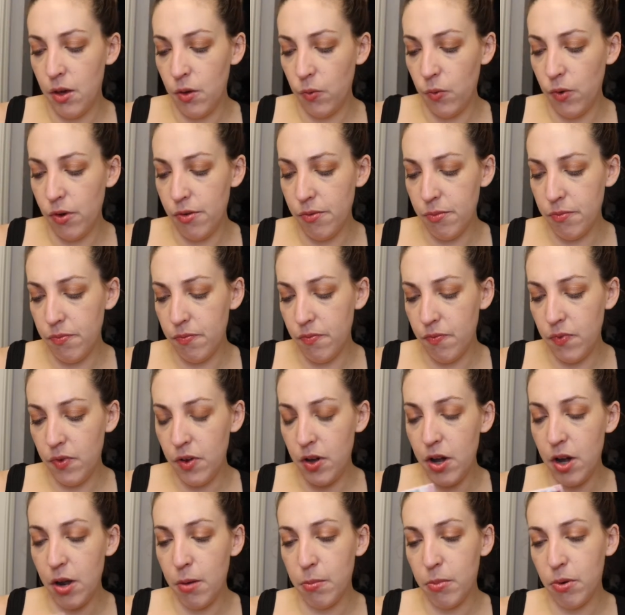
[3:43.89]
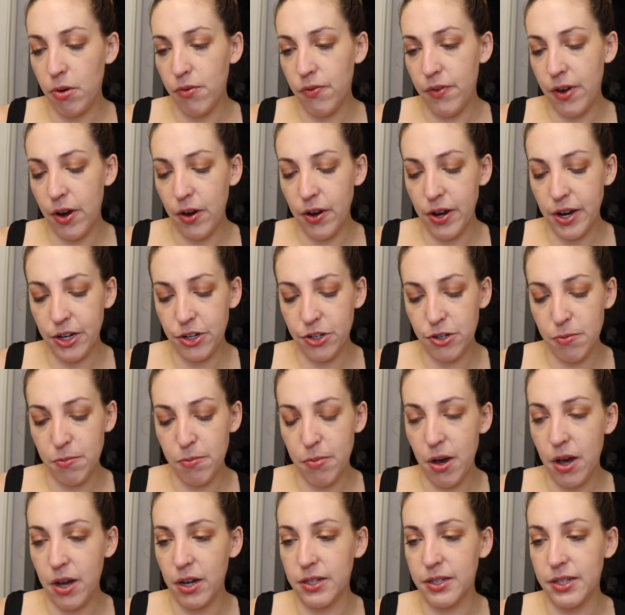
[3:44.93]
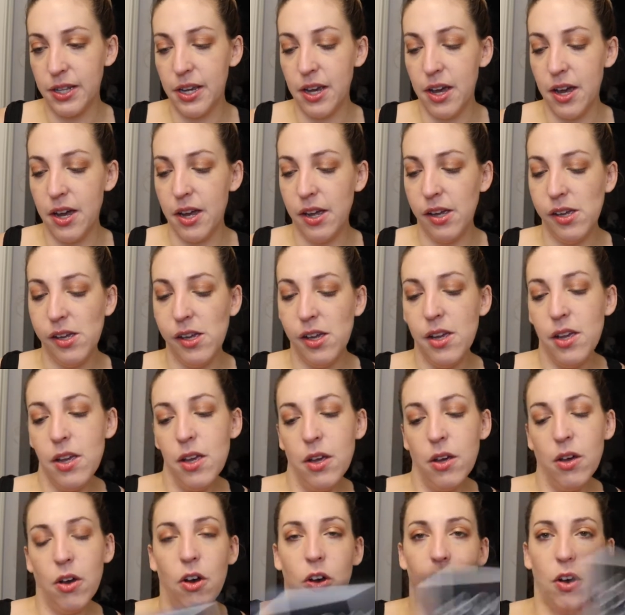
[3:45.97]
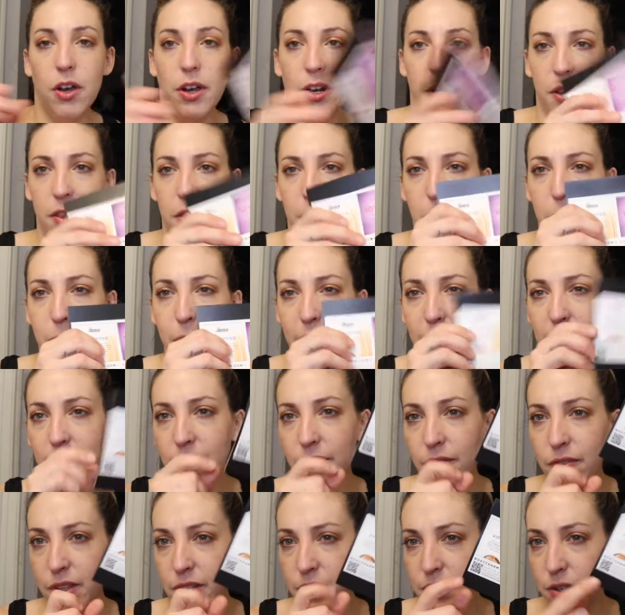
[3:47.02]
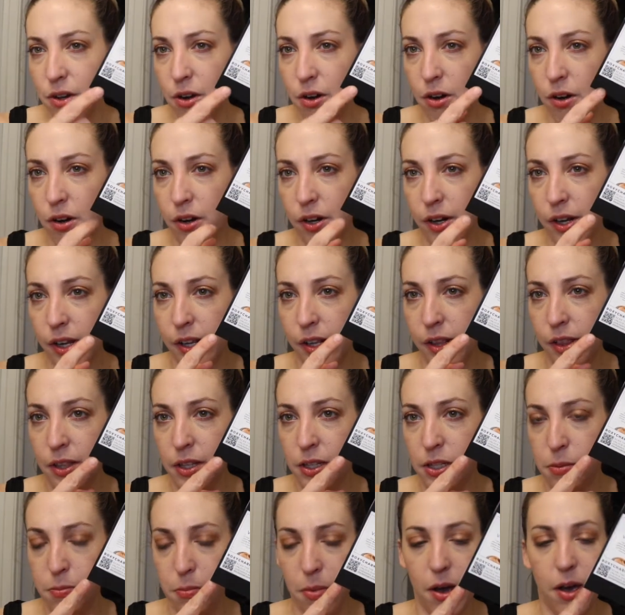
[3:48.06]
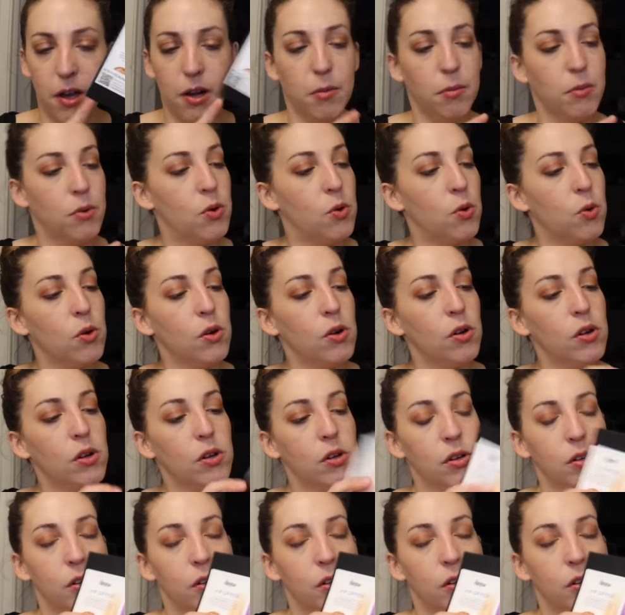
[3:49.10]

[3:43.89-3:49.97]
what number variation box they got. On the back of this card, in this bottom corner,